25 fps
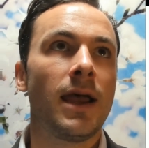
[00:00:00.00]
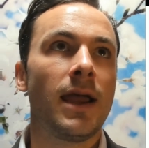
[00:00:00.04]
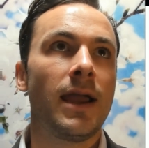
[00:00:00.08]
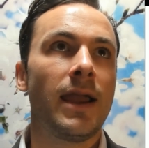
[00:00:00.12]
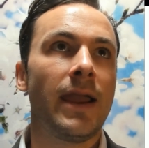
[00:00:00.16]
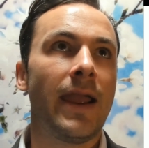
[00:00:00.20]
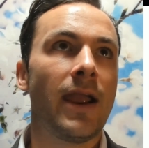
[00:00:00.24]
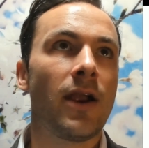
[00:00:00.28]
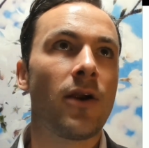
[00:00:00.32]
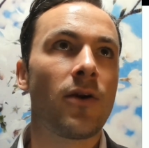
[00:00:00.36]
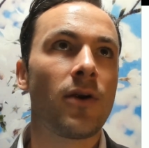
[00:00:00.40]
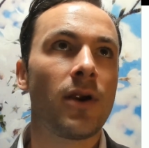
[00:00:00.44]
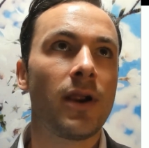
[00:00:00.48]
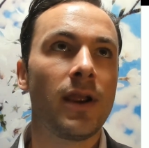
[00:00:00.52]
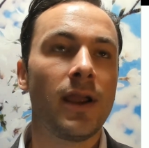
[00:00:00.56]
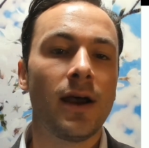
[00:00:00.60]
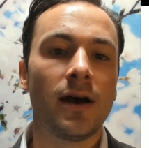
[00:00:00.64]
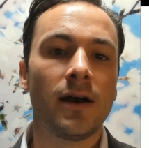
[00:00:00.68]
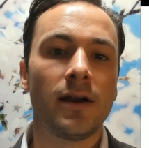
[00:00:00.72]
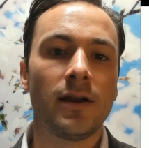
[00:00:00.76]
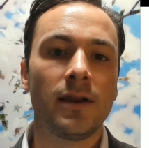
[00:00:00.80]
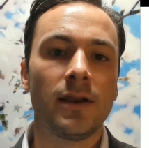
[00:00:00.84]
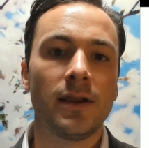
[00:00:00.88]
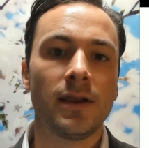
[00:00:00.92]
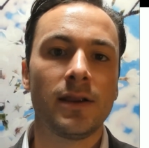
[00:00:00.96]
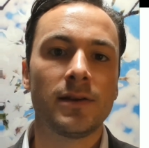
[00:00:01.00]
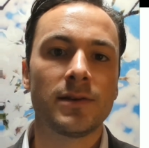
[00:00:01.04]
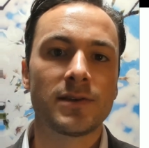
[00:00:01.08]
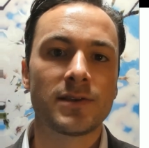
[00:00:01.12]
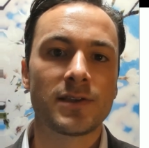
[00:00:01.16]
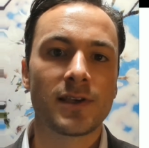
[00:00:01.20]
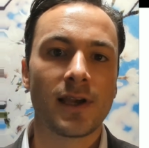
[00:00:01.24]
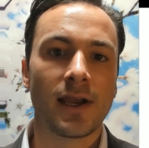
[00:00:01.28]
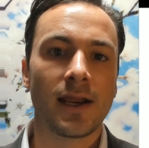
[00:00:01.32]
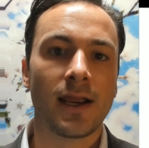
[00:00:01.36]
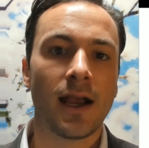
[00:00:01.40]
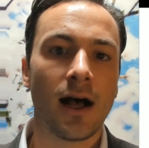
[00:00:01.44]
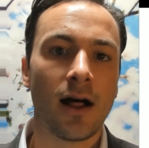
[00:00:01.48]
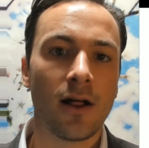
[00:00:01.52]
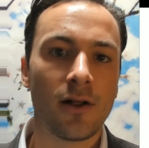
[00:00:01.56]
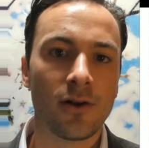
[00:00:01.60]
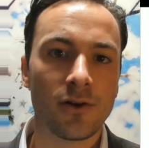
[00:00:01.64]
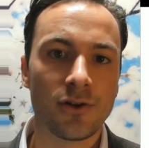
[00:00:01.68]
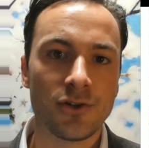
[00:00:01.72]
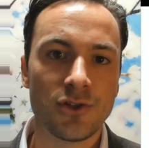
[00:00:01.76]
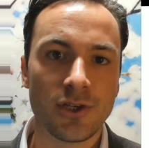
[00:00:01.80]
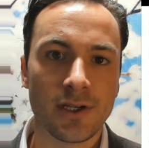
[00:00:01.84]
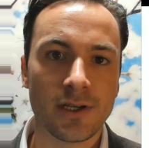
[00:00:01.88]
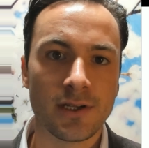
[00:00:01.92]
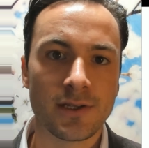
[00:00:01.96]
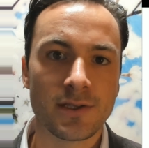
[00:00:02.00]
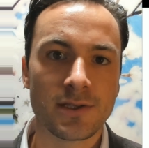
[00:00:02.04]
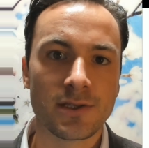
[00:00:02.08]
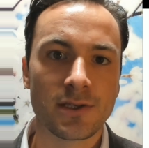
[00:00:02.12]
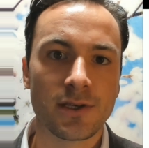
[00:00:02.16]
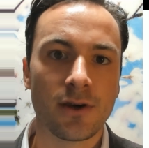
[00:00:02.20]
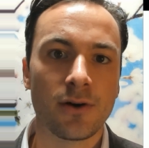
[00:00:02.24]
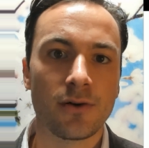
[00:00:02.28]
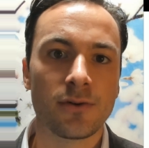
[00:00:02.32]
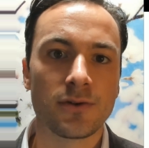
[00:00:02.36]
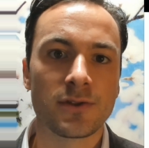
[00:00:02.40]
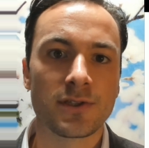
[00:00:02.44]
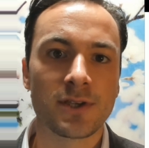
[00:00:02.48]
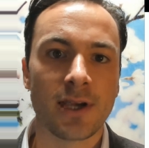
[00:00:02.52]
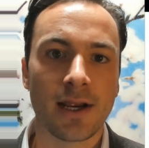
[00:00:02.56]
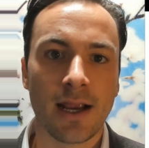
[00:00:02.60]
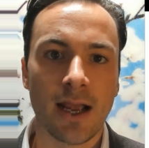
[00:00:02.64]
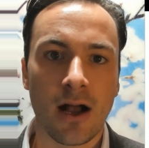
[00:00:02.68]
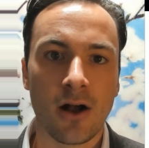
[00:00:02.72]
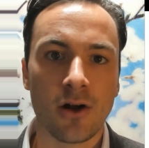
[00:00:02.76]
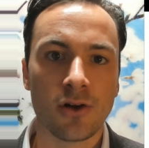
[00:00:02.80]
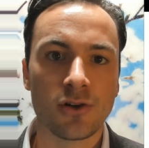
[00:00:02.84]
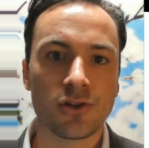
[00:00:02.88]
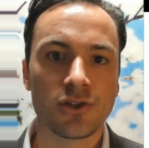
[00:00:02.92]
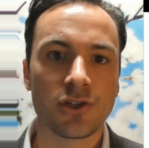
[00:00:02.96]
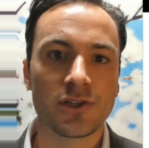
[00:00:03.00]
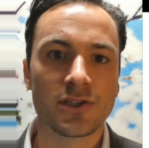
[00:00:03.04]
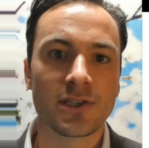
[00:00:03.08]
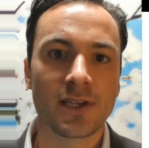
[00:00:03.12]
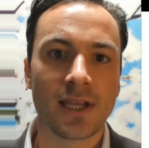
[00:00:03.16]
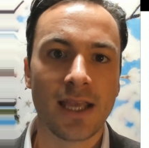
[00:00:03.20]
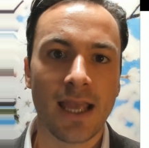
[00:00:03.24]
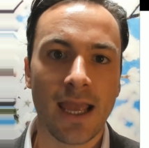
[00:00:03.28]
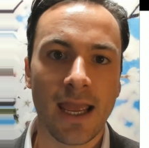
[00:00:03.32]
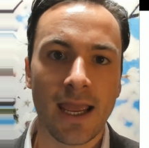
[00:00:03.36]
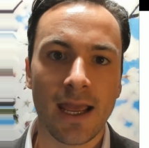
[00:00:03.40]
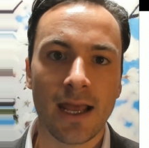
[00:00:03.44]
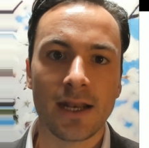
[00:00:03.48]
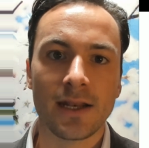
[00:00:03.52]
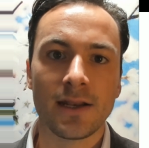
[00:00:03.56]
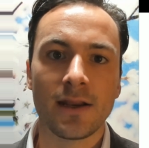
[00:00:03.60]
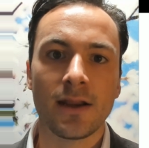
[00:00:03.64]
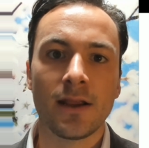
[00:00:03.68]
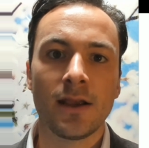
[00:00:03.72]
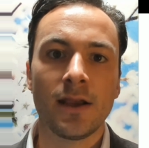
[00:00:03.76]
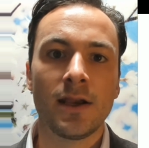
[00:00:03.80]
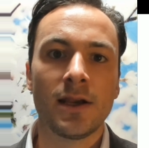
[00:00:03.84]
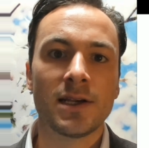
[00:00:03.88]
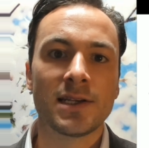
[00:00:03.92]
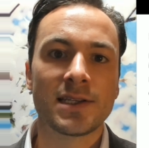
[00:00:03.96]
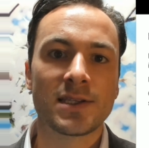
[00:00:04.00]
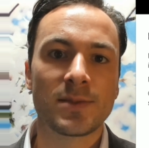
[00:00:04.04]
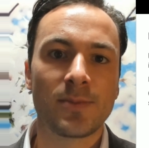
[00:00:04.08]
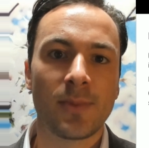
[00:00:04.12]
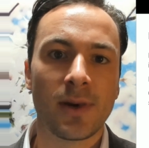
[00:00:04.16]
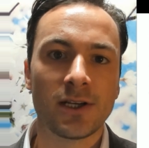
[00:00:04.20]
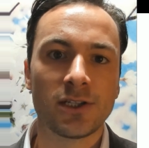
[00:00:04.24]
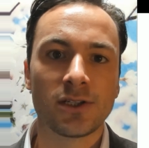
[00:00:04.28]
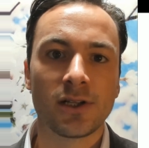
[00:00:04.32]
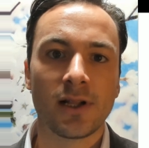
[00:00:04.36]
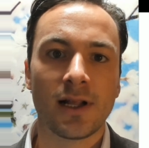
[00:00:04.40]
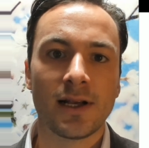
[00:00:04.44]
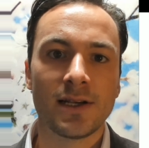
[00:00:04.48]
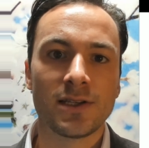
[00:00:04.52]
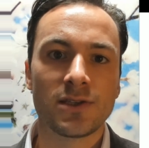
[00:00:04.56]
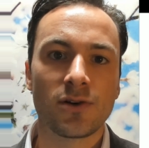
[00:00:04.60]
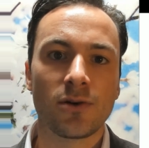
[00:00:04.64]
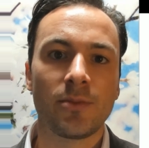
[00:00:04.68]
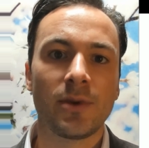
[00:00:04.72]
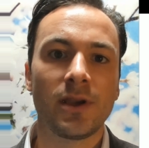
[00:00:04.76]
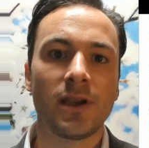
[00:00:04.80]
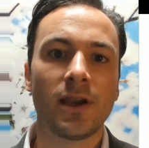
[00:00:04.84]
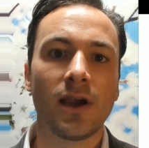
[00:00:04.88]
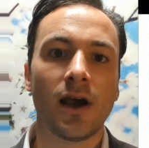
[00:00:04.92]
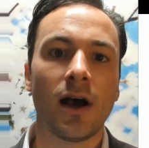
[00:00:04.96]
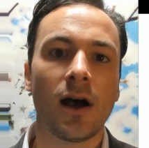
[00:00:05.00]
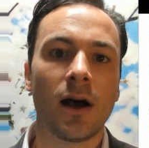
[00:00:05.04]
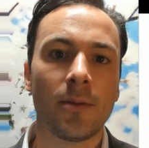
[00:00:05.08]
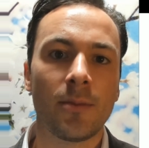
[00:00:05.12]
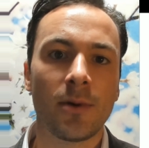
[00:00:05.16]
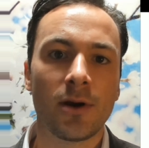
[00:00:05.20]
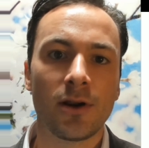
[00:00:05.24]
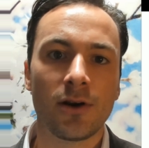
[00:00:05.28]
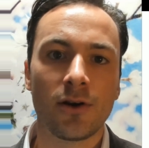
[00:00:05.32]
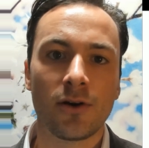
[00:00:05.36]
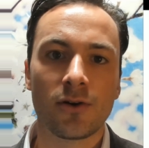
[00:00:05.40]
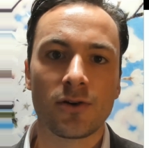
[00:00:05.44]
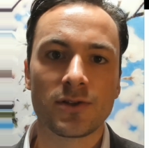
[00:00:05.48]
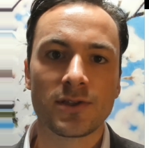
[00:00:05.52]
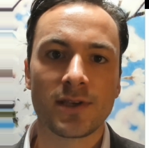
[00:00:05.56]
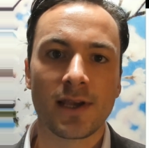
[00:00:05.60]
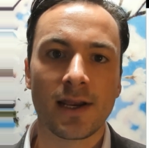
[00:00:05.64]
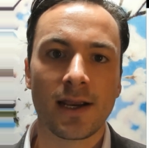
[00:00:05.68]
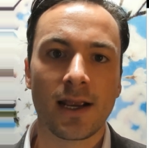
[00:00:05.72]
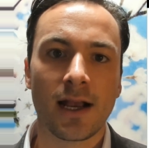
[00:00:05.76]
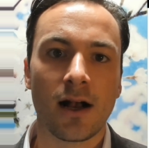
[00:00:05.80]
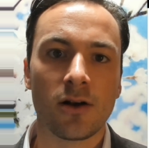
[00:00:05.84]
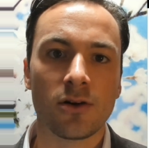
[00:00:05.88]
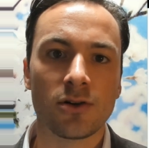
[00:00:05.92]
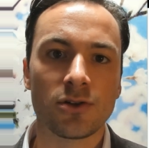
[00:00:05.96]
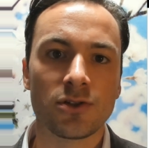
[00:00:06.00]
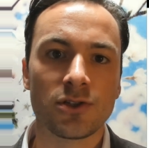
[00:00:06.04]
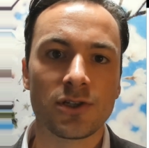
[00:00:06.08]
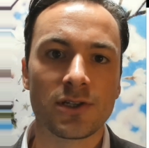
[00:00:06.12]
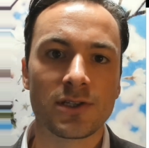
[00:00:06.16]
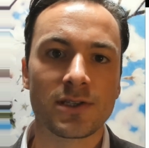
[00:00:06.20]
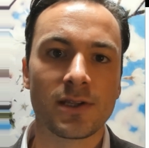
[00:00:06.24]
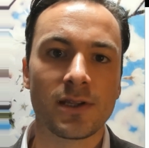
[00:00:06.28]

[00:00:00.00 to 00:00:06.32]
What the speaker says: area in psychology, and so psychologists can specialize or become a neuropsychologist,